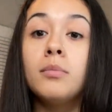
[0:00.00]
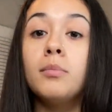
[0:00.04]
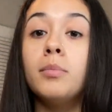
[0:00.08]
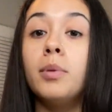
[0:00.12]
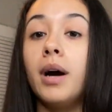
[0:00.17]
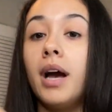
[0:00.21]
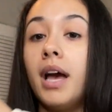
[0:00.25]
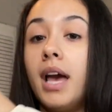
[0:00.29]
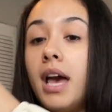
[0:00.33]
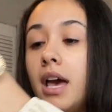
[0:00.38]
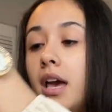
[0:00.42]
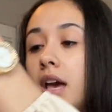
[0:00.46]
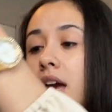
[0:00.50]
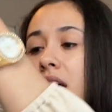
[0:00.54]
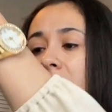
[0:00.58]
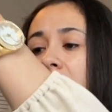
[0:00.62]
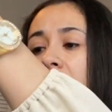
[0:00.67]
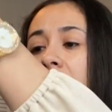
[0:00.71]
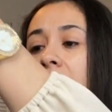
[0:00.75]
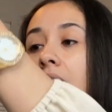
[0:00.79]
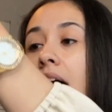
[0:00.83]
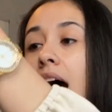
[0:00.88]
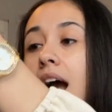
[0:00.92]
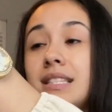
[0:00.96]
but
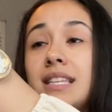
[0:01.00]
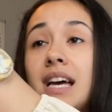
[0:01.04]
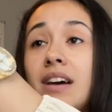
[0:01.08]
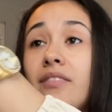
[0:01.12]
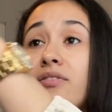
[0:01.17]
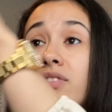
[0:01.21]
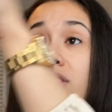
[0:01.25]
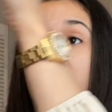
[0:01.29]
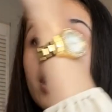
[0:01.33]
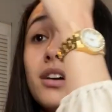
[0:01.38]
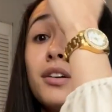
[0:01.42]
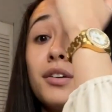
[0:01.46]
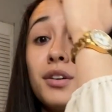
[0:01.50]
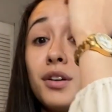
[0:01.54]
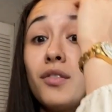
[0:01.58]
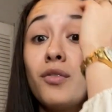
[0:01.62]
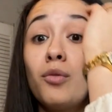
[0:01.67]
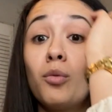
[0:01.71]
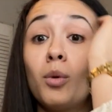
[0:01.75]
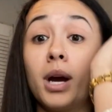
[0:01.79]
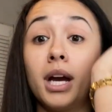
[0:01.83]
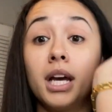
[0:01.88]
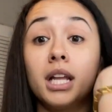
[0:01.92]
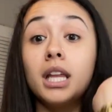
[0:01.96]
I definitely could have
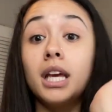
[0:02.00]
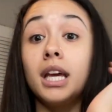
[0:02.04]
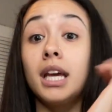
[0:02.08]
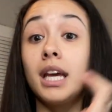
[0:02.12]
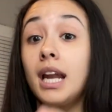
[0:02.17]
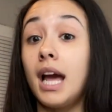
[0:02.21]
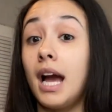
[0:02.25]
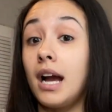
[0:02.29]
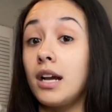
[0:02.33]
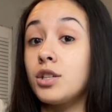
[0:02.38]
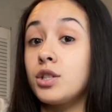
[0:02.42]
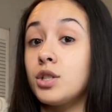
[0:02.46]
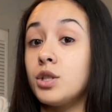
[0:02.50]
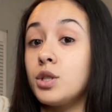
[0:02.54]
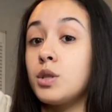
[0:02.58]
went like an extra